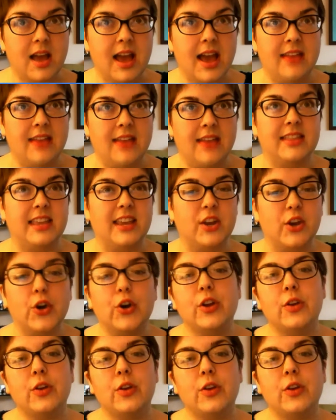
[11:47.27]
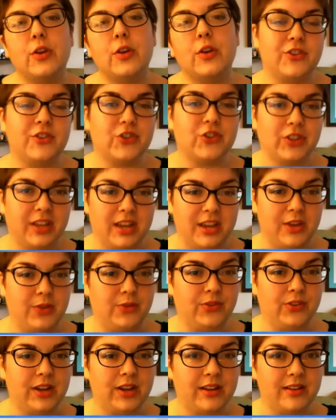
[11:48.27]
and that they could potentially
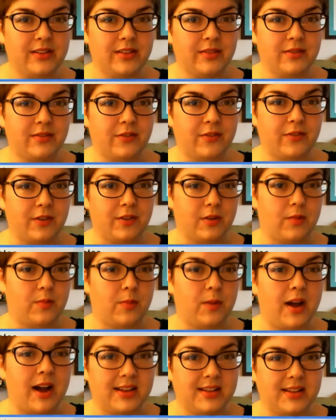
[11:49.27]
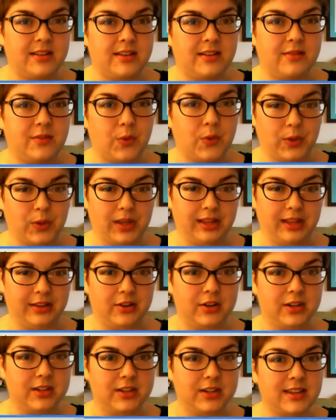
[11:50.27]
use it for positive early
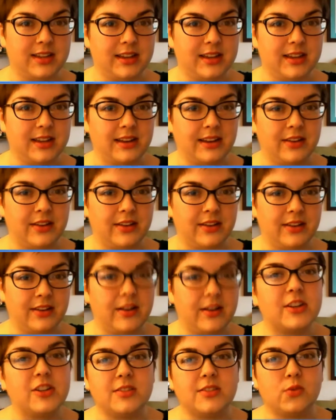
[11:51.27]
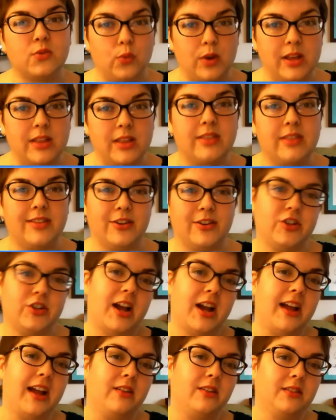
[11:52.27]
literacy interactions with
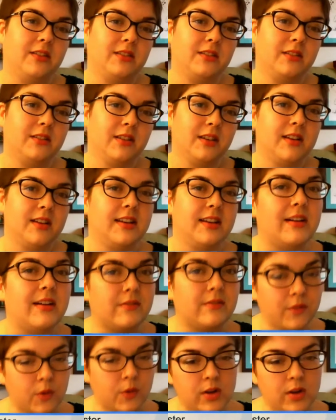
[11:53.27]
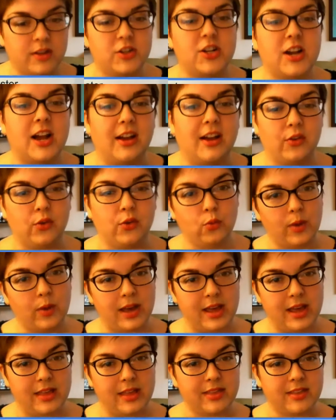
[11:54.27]
their child, not for their child,
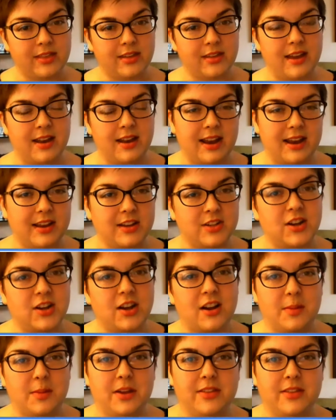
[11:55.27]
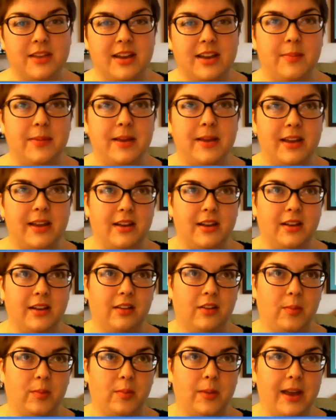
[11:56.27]
with, and I can talk about that a bit in
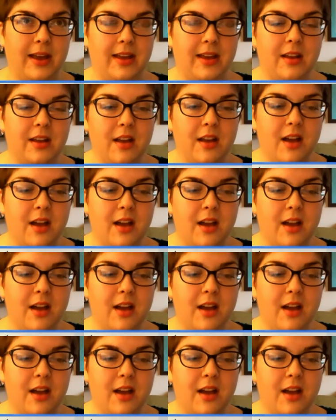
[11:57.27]
a little bit,